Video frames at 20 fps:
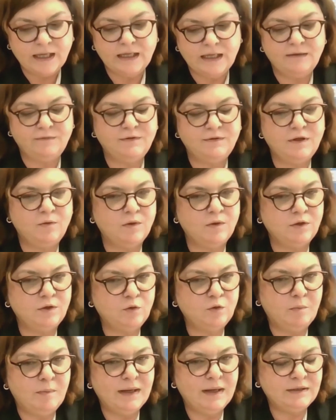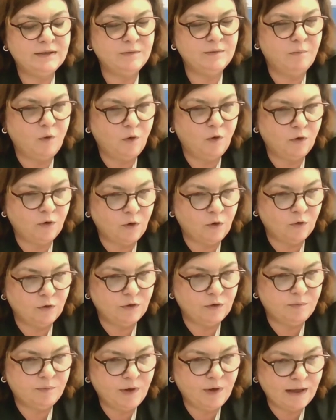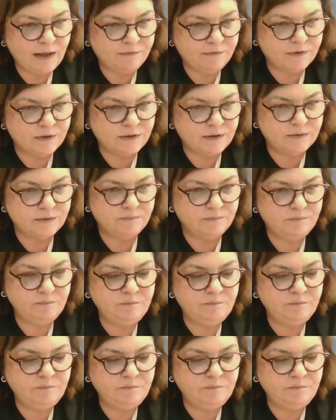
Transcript: If they want to bet more on private